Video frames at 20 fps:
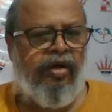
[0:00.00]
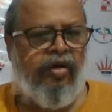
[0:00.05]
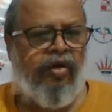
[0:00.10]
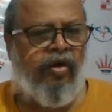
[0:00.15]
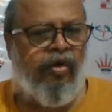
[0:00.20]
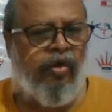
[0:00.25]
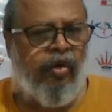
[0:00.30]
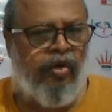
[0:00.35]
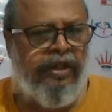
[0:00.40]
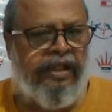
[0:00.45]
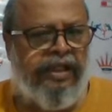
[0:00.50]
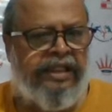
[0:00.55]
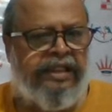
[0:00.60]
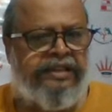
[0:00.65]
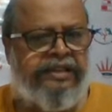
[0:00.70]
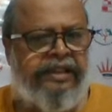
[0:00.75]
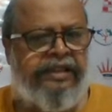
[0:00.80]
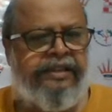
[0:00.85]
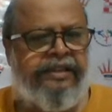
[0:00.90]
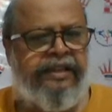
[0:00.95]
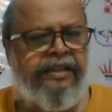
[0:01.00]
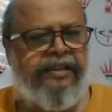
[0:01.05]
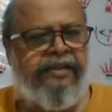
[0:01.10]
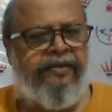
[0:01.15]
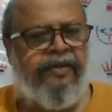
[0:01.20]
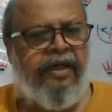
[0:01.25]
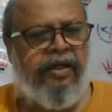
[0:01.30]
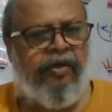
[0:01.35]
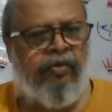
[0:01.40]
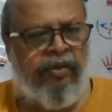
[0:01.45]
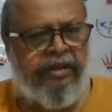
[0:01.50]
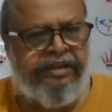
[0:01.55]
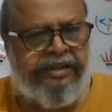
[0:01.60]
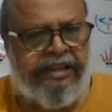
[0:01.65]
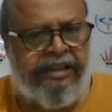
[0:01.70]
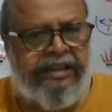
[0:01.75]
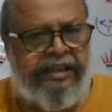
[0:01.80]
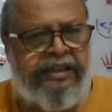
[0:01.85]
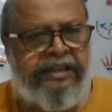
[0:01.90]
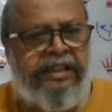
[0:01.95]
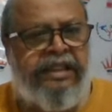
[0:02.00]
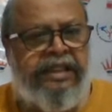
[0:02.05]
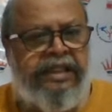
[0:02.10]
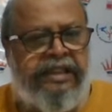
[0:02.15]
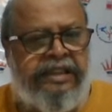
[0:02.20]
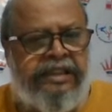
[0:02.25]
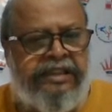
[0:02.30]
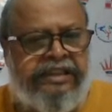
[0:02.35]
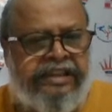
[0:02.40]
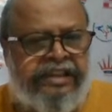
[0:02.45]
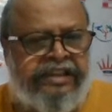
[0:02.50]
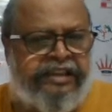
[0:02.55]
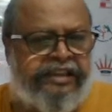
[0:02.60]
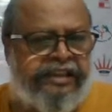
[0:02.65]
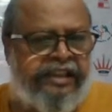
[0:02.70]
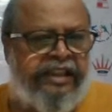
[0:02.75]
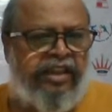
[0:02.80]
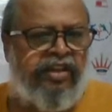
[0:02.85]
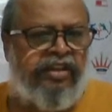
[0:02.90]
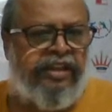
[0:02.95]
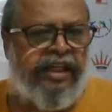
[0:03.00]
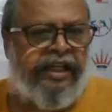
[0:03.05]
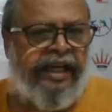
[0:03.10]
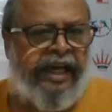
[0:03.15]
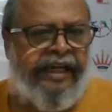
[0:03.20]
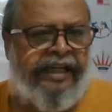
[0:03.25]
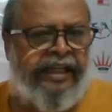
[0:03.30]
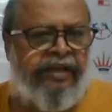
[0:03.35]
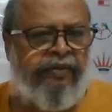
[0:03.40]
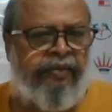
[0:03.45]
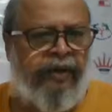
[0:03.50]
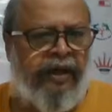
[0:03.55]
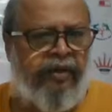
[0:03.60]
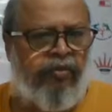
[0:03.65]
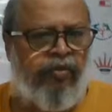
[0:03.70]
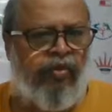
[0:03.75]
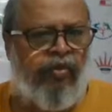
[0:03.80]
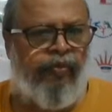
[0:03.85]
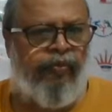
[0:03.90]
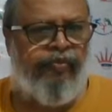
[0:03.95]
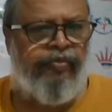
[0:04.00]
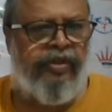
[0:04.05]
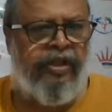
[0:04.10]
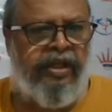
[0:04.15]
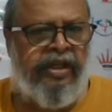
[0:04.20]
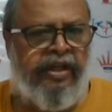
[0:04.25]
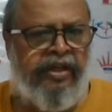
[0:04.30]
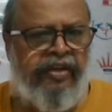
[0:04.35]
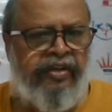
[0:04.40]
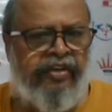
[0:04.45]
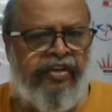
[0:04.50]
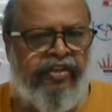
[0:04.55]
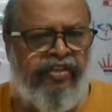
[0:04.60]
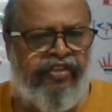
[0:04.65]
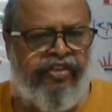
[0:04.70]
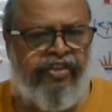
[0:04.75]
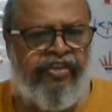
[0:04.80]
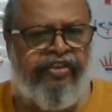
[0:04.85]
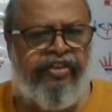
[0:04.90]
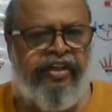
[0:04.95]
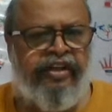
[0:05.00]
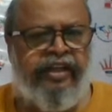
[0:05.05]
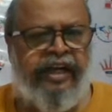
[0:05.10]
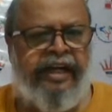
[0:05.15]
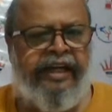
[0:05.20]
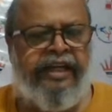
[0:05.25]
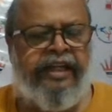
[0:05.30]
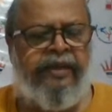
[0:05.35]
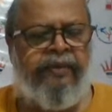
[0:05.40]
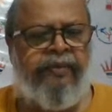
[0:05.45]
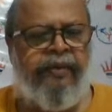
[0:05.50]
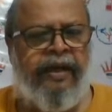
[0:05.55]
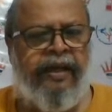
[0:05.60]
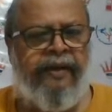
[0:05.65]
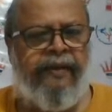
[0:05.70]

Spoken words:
controlling the center, and once again insisting on the knight e5. He's insisting knight e5.